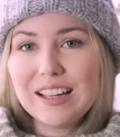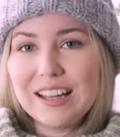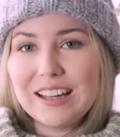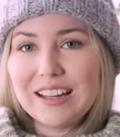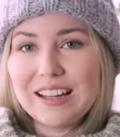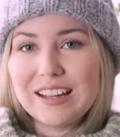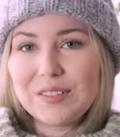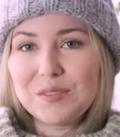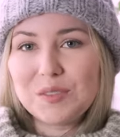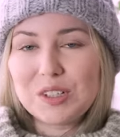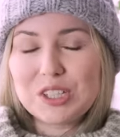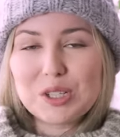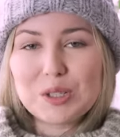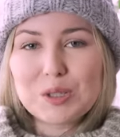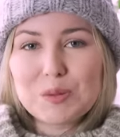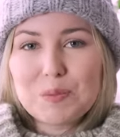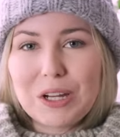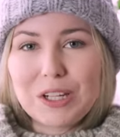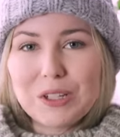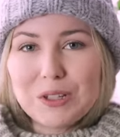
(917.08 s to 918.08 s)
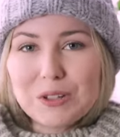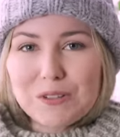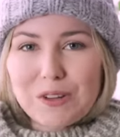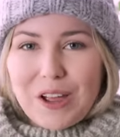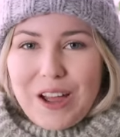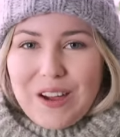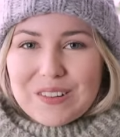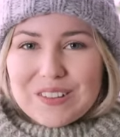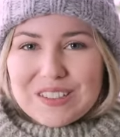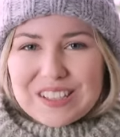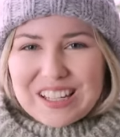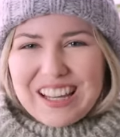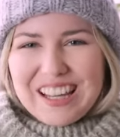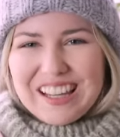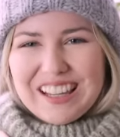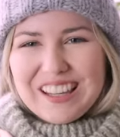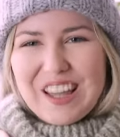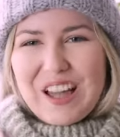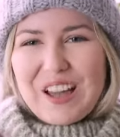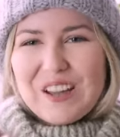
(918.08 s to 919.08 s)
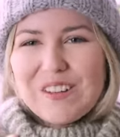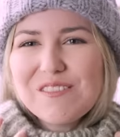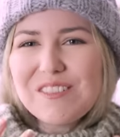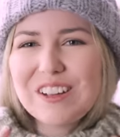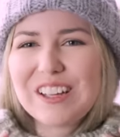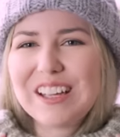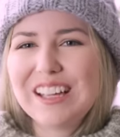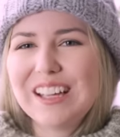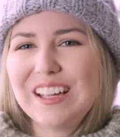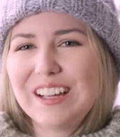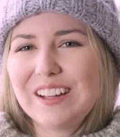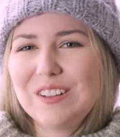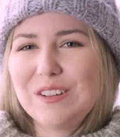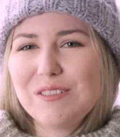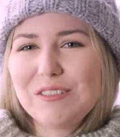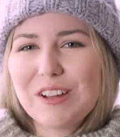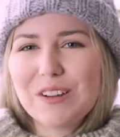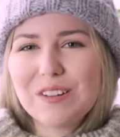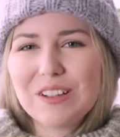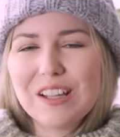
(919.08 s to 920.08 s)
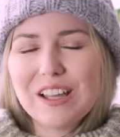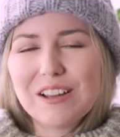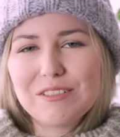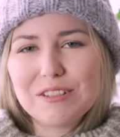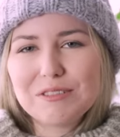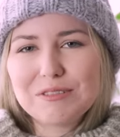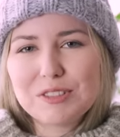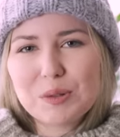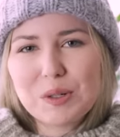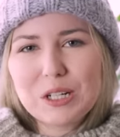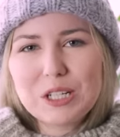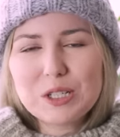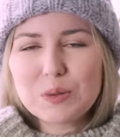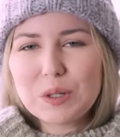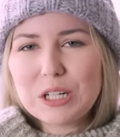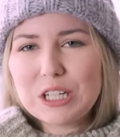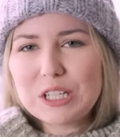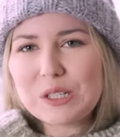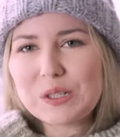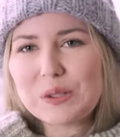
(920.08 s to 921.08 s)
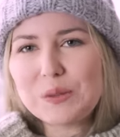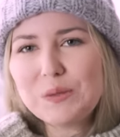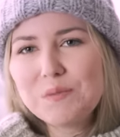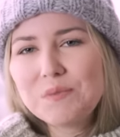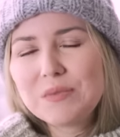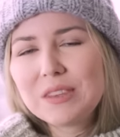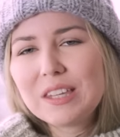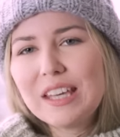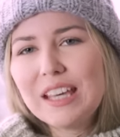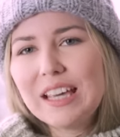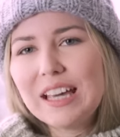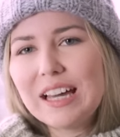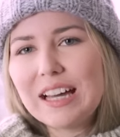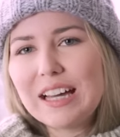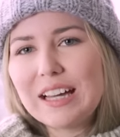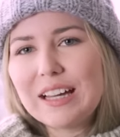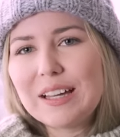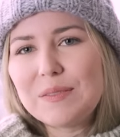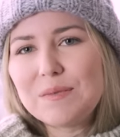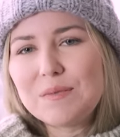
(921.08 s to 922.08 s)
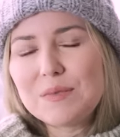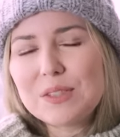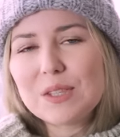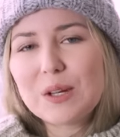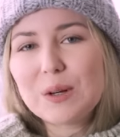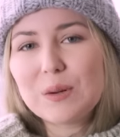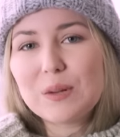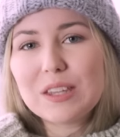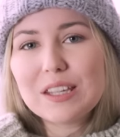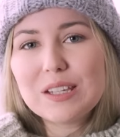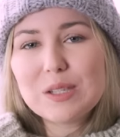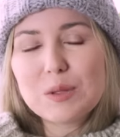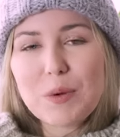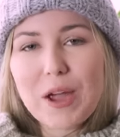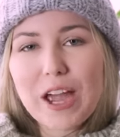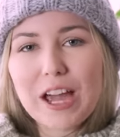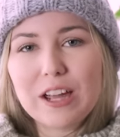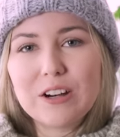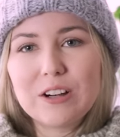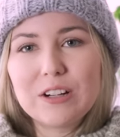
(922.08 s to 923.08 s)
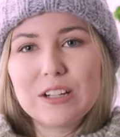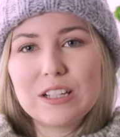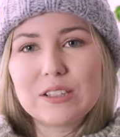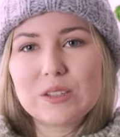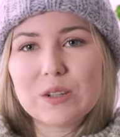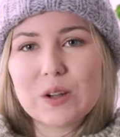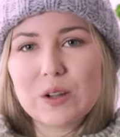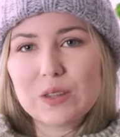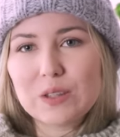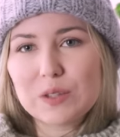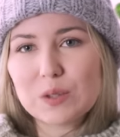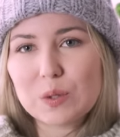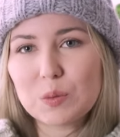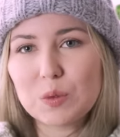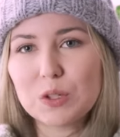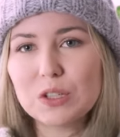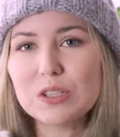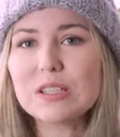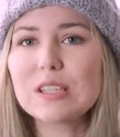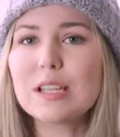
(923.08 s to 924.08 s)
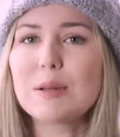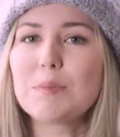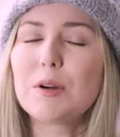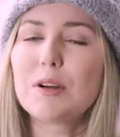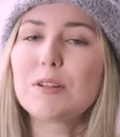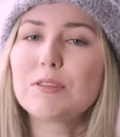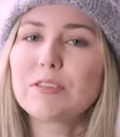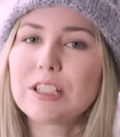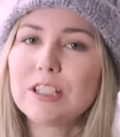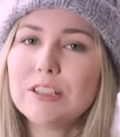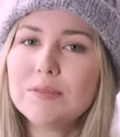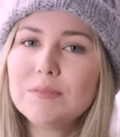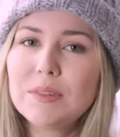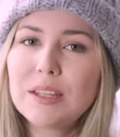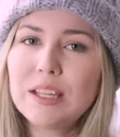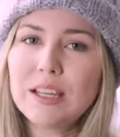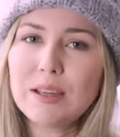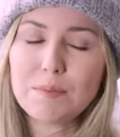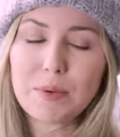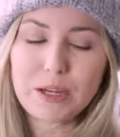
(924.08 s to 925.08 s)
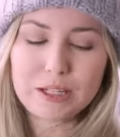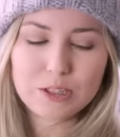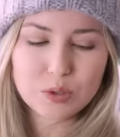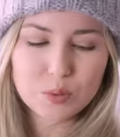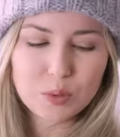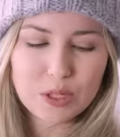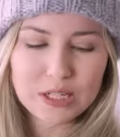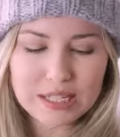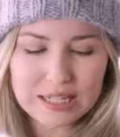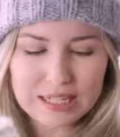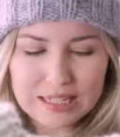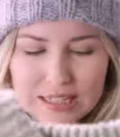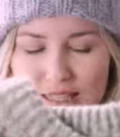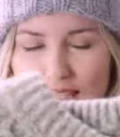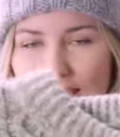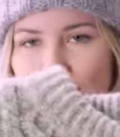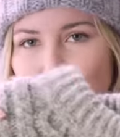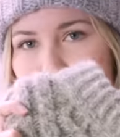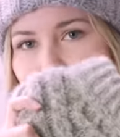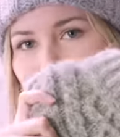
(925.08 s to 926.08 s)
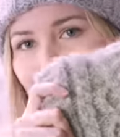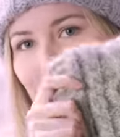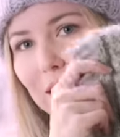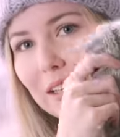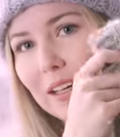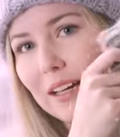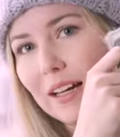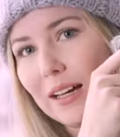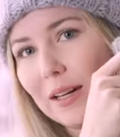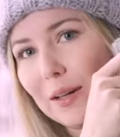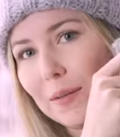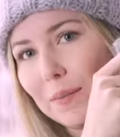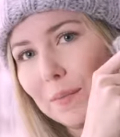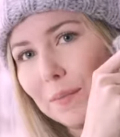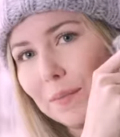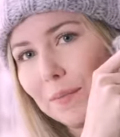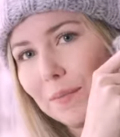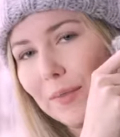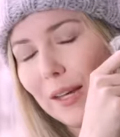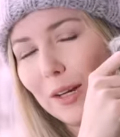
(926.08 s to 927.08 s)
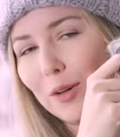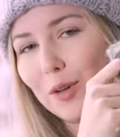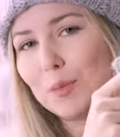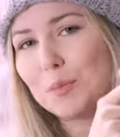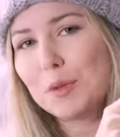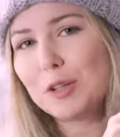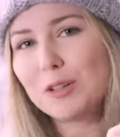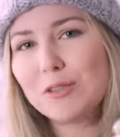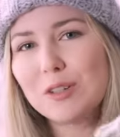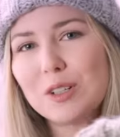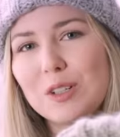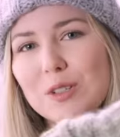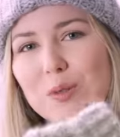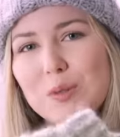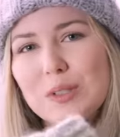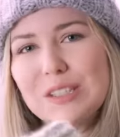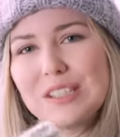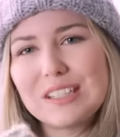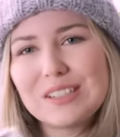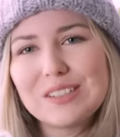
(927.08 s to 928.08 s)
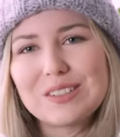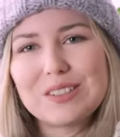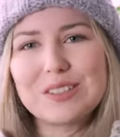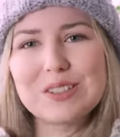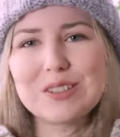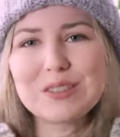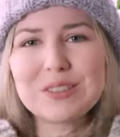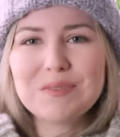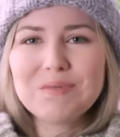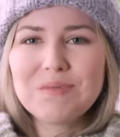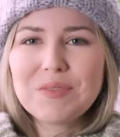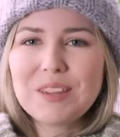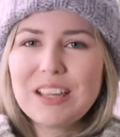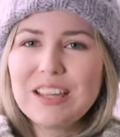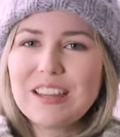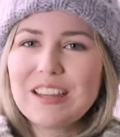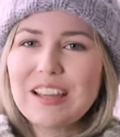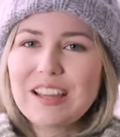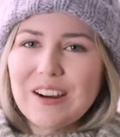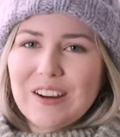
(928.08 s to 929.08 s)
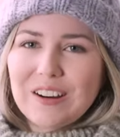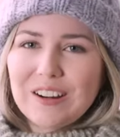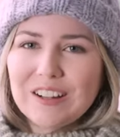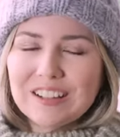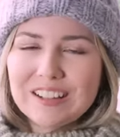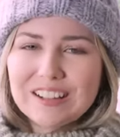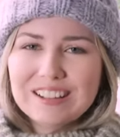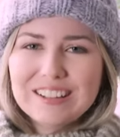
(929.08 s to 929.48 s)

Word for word: um, which is my newfound love, newfound love of twenty twenty-two. Um, so this pattern is called the Swirl Slipover by Twin Knits, um, a group of twin sisters that are